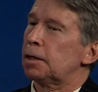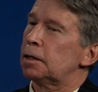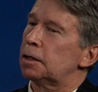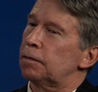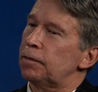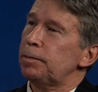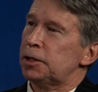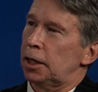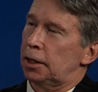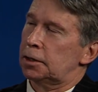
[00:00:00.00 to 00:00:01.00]
The flip
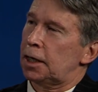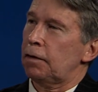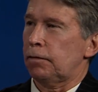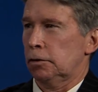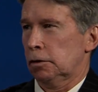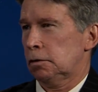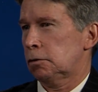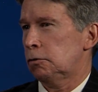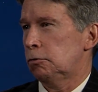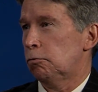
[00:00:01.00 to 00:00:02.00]
side is Heffler,
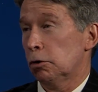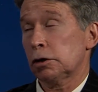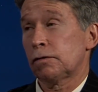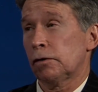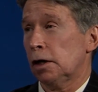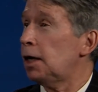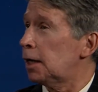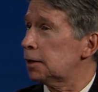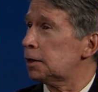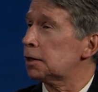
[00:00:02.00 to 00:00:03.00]
who works for
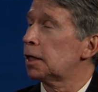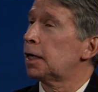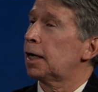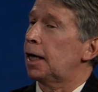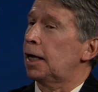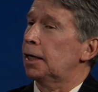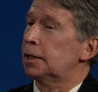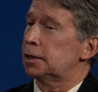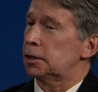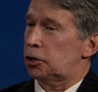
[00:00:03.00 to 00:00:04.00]
us and
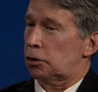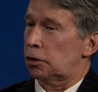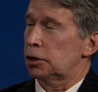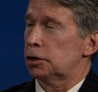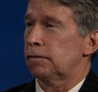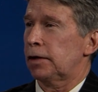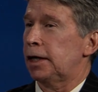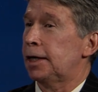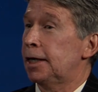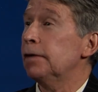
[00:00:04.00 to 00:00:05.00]
is in charge
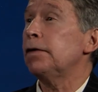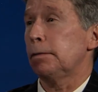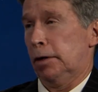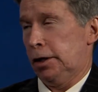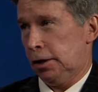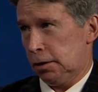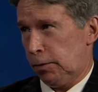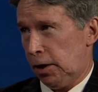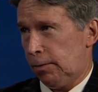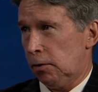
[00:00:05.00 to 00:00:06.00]
of giving money to
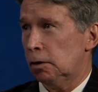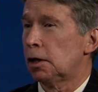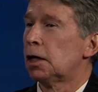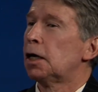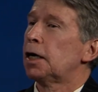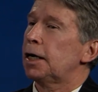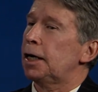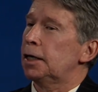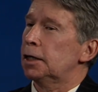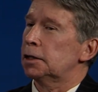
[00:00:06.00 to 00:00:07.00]
people,
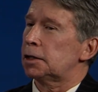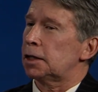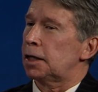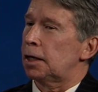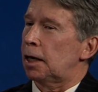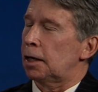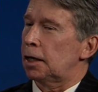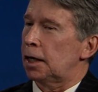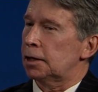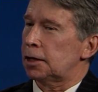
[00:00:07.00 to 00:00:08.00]
is
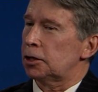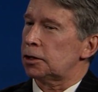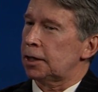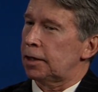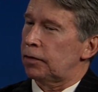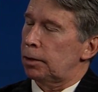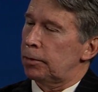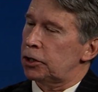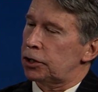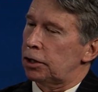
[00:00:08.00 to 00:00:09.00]
essentially given the
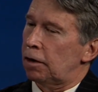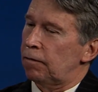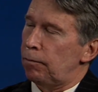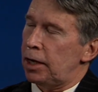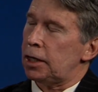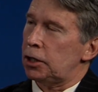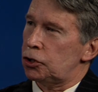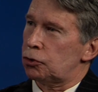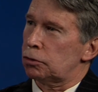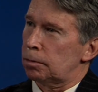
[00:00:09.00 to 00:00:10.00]
mission of making
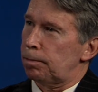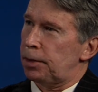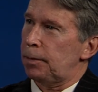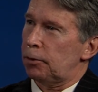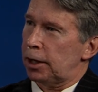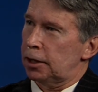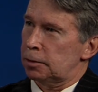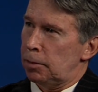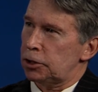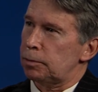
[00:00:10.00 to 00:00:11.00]
sure people get as
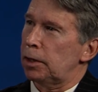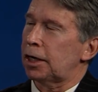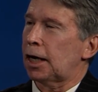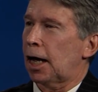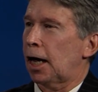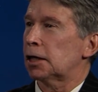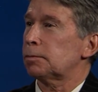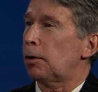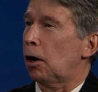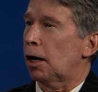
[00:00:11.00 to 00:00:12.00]
much money as
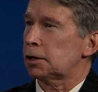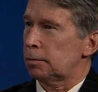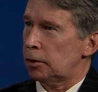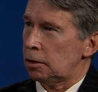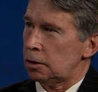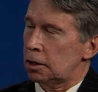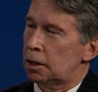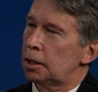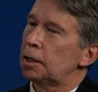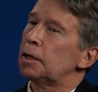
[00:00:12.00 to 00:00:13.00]
possible,
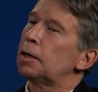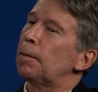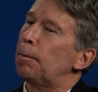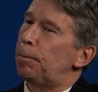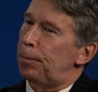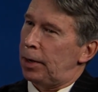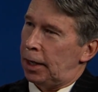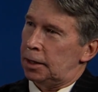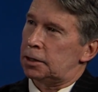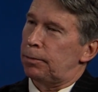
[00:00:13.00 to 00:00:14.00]

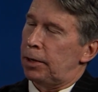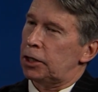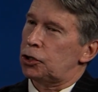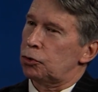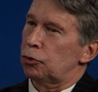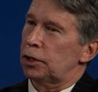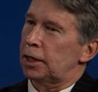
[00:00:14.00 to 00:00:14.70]
but to make sure that